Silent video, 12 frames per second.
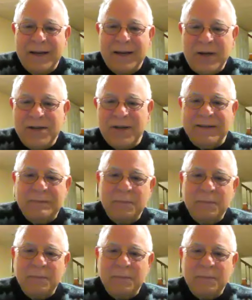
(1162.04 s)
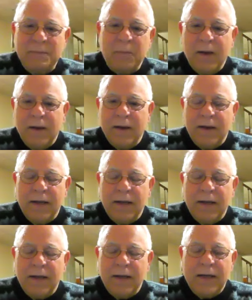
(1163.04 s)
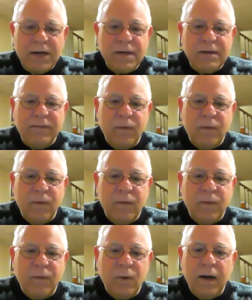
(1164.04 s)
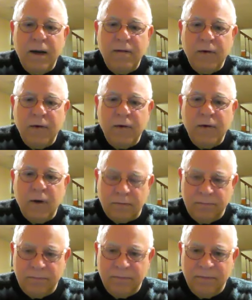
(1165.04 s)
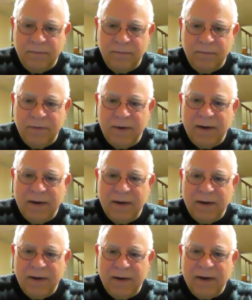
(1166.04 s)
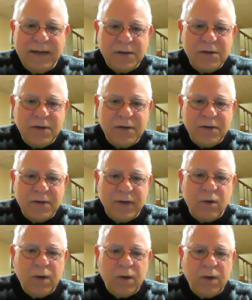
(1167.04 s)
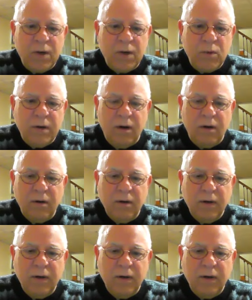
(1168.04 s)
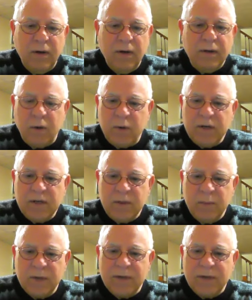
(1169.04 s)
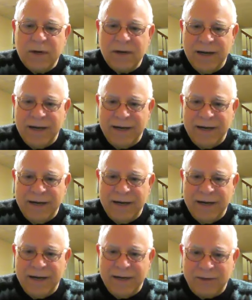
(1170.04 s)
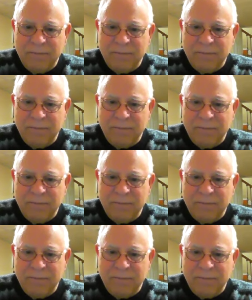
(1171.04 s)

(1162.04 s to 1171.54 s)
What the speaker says: They changed it. They changed it forever. And they changed it into what we call the Christmas days.